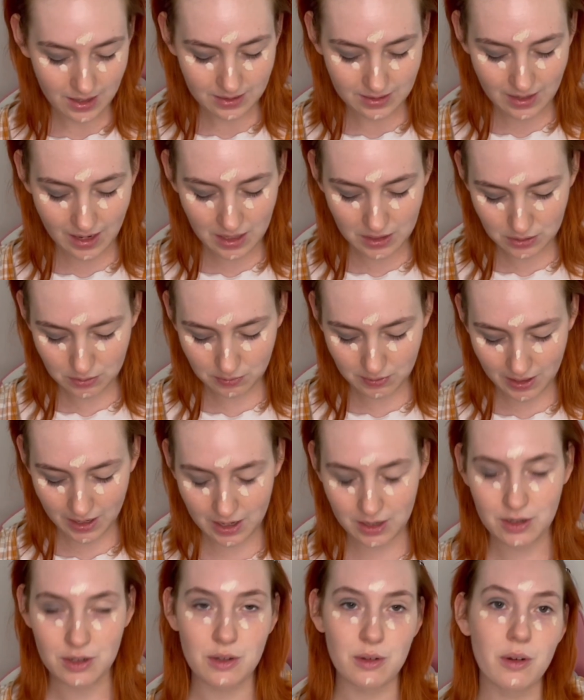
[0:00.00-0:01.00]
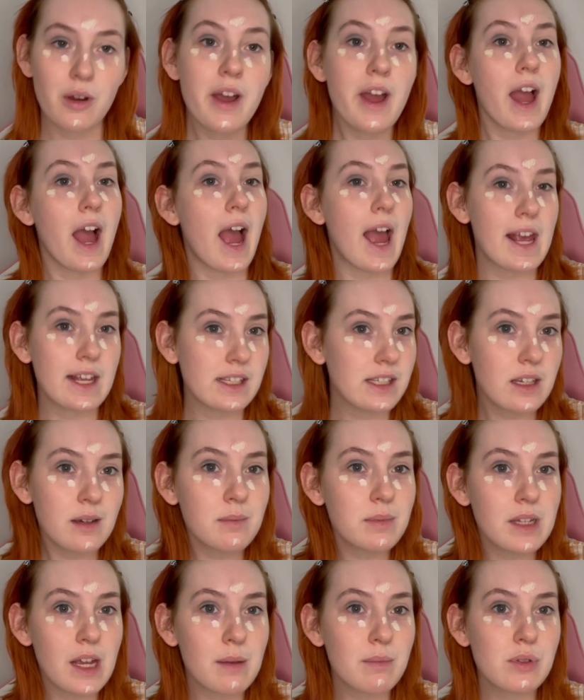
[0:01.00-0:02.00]
That's what I do. I
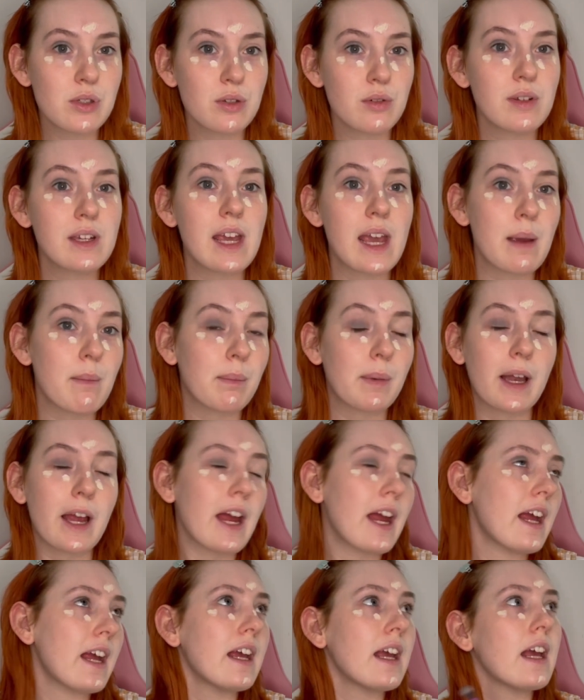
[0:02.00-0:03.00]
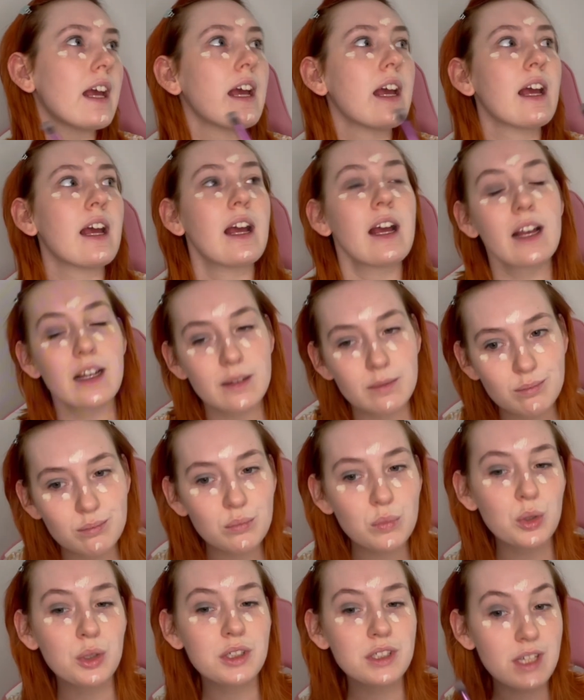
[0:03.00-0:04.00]
sometimes do gameplay,
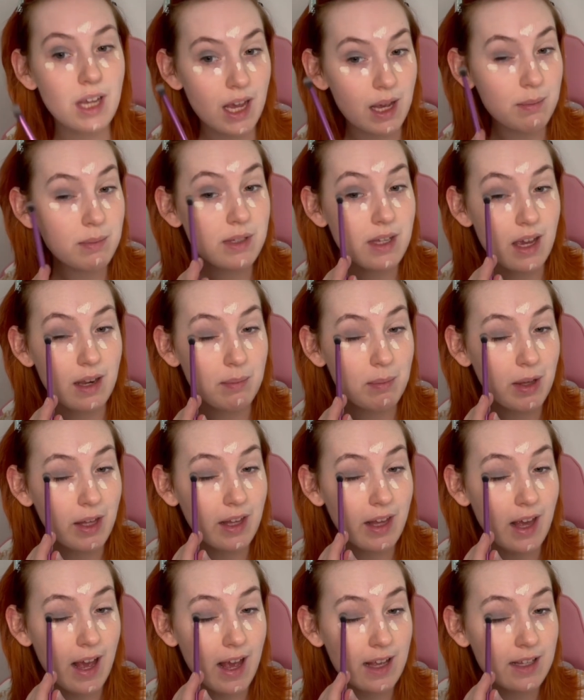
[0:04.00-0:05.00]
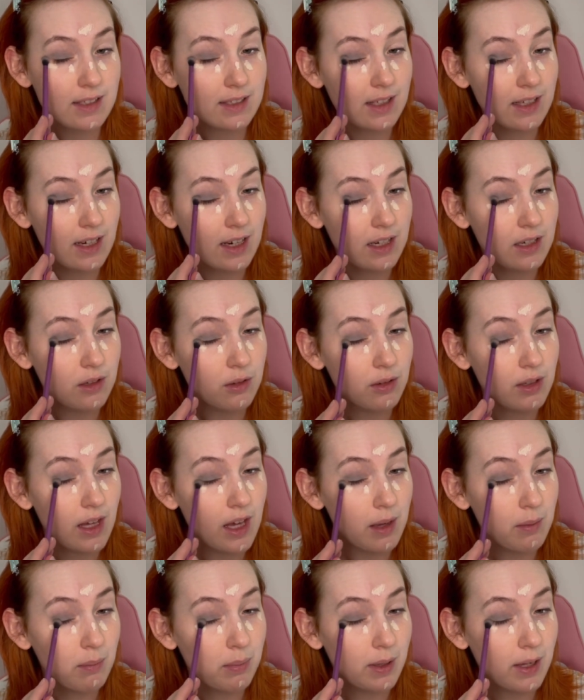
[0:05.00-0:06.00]
more times on main cast than I do
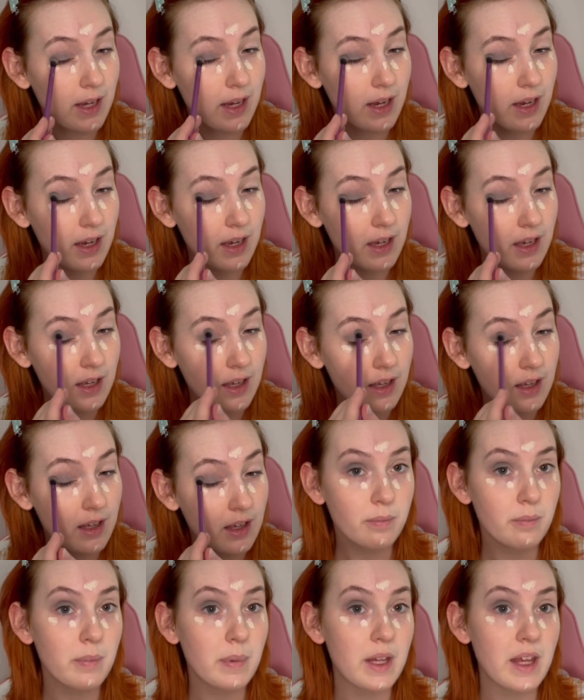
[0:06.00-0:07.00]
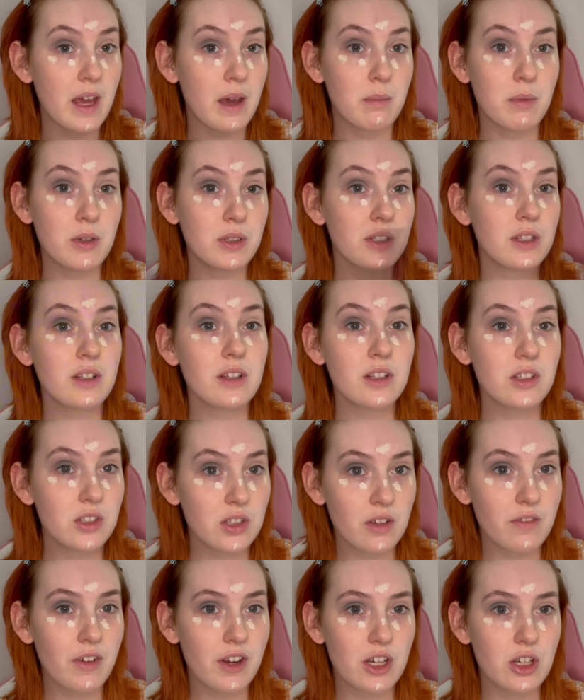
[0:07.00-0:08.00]
gameplay. But yeah, most of the
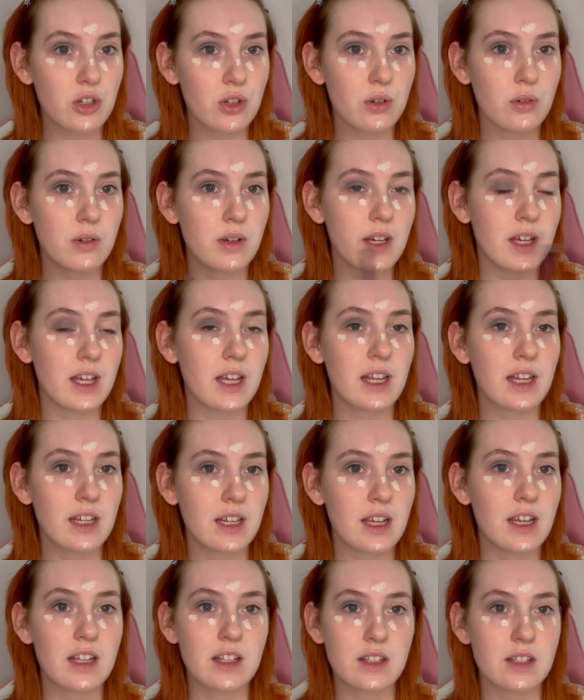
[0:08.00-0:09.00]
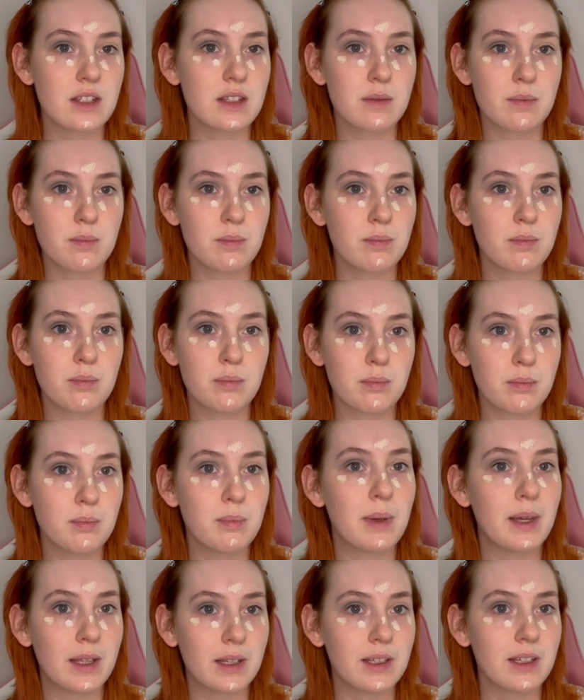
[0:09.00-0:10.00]
stuff I do, it's
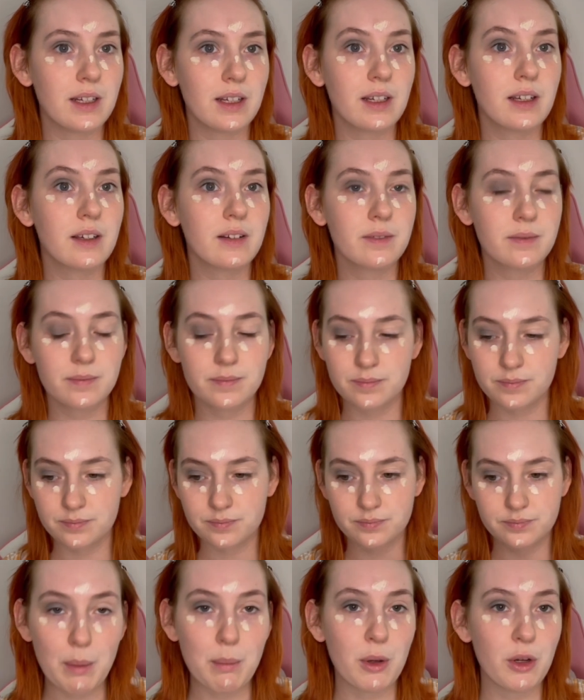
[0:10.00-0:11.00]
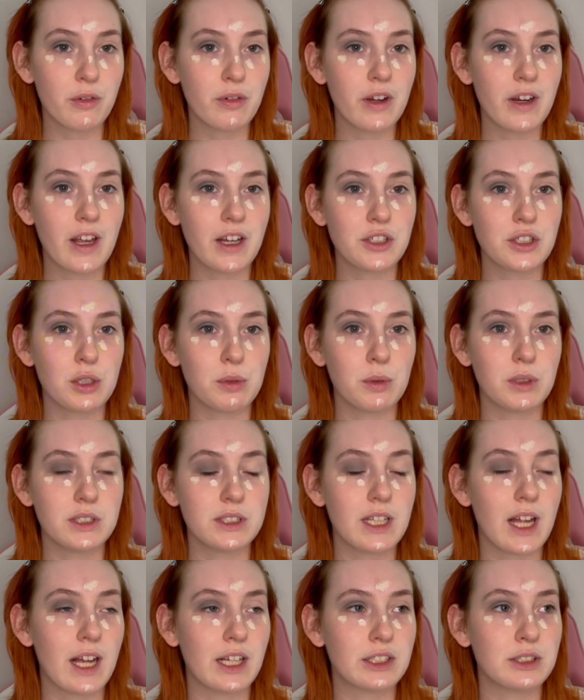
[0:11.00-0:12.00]
building. My boyfriend actually once
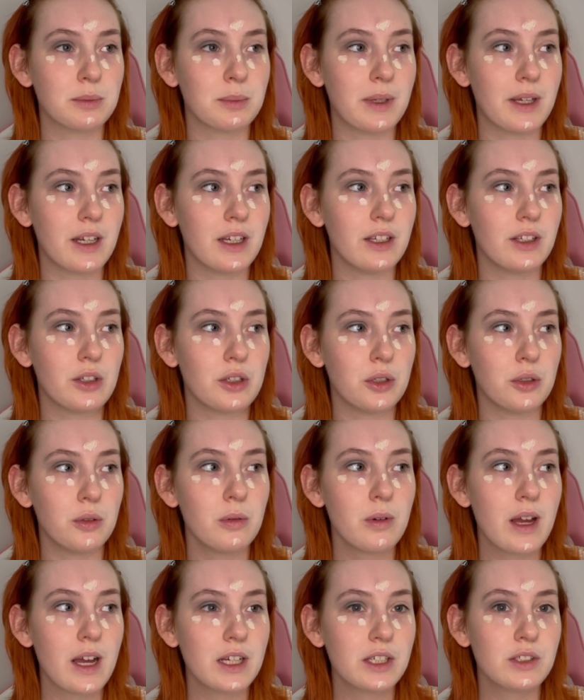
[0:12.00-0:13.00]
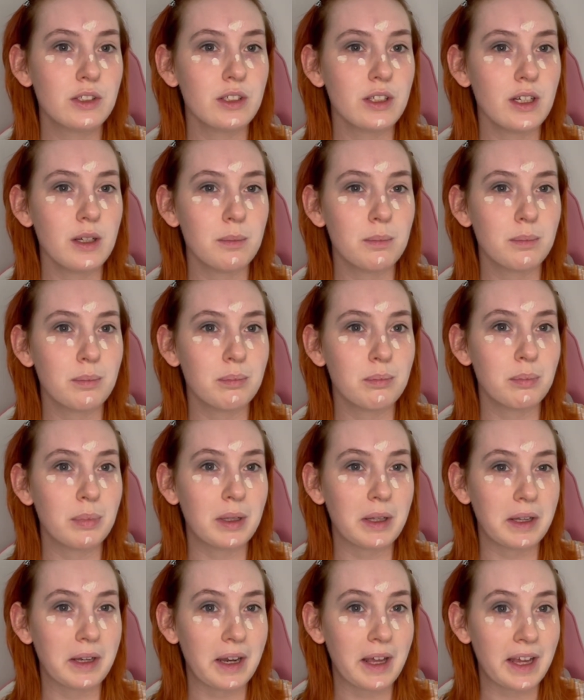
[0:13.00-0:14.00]
asked me, do you actually
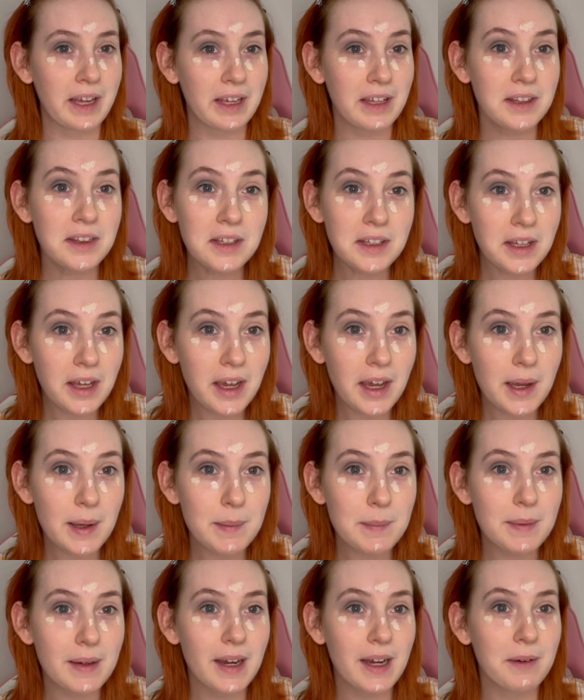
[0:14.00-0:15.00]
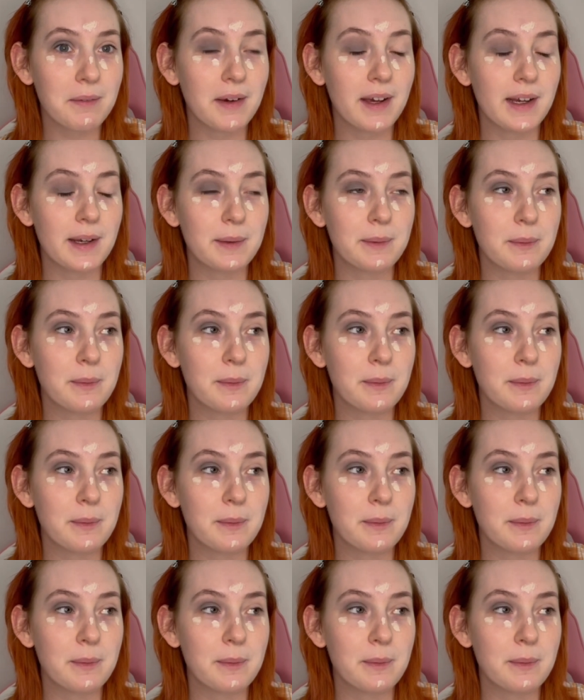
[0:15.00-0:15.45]
play the game? And I went,